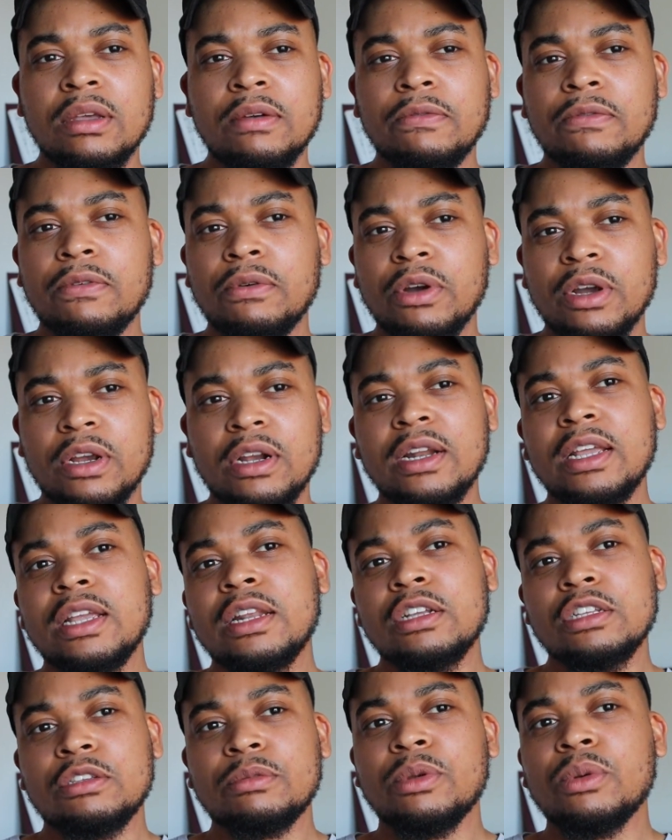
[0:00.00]
for a
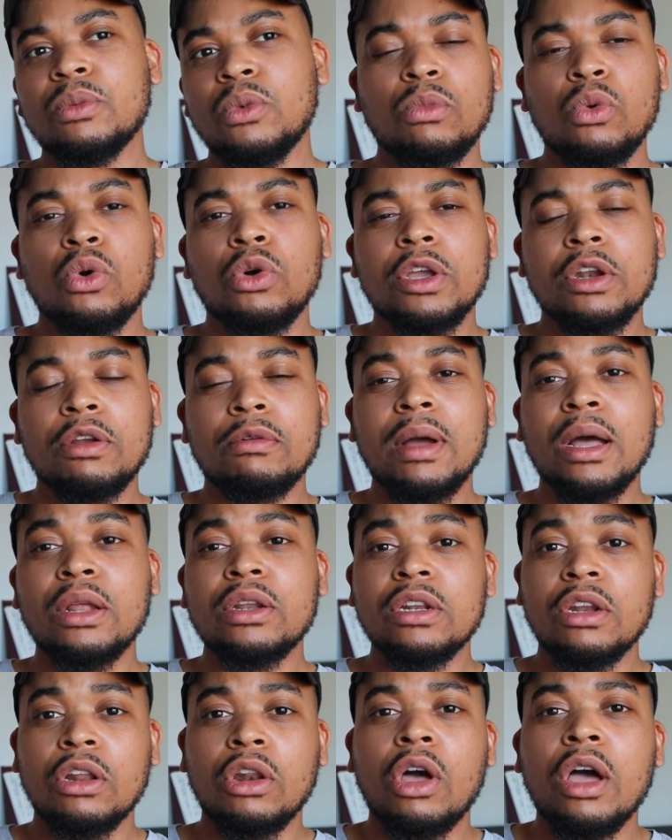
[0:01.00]
cleaner to be walking around
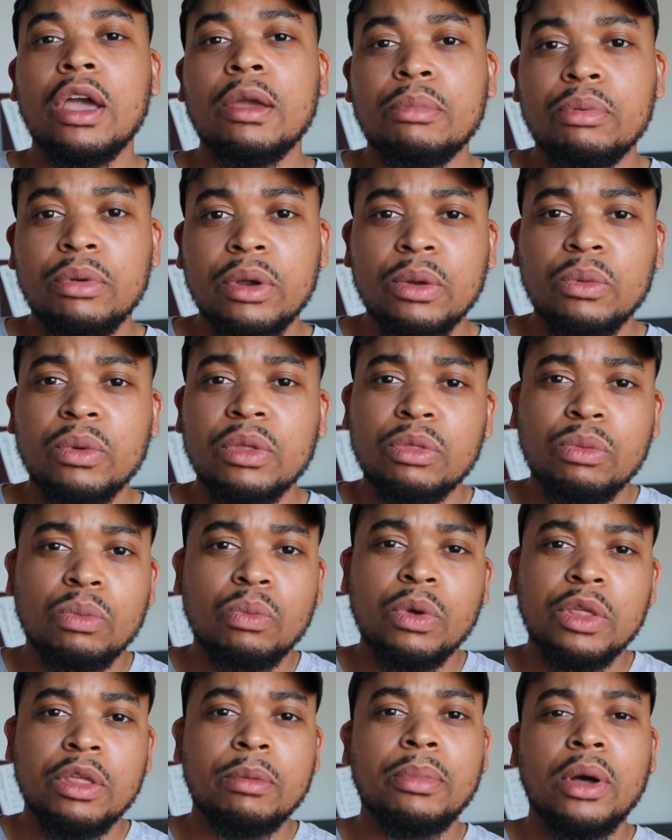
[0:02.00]
in a library with,
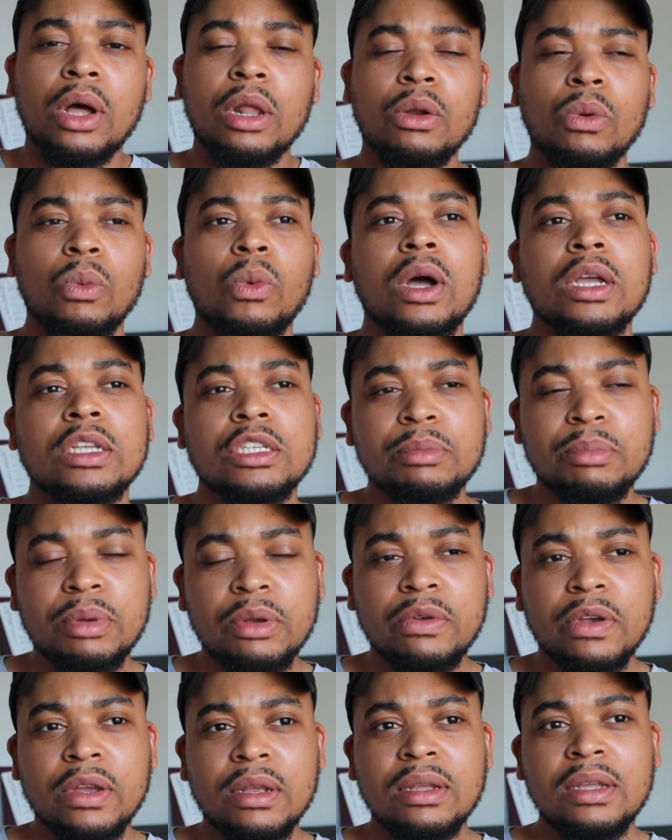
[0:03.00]
with a bottle of white
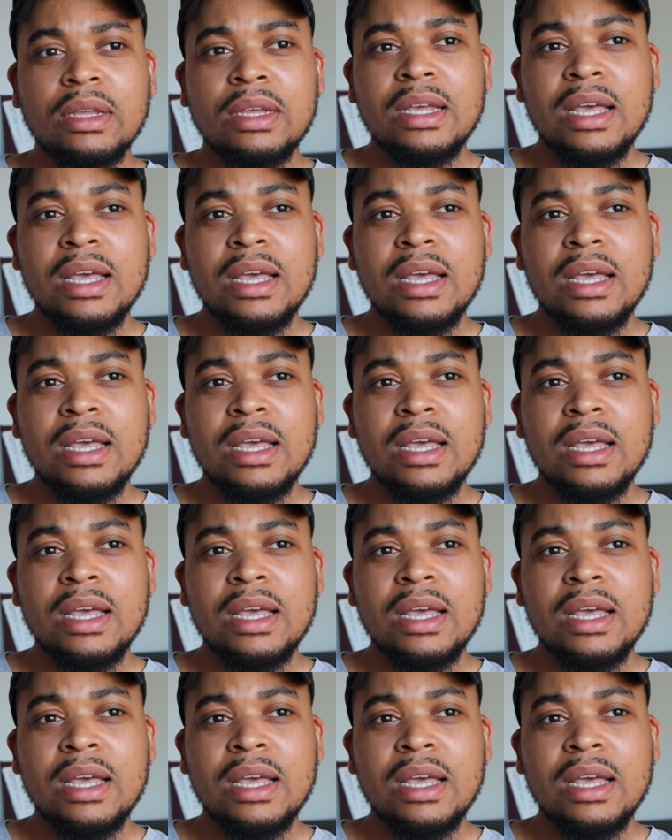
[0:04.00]
spirit.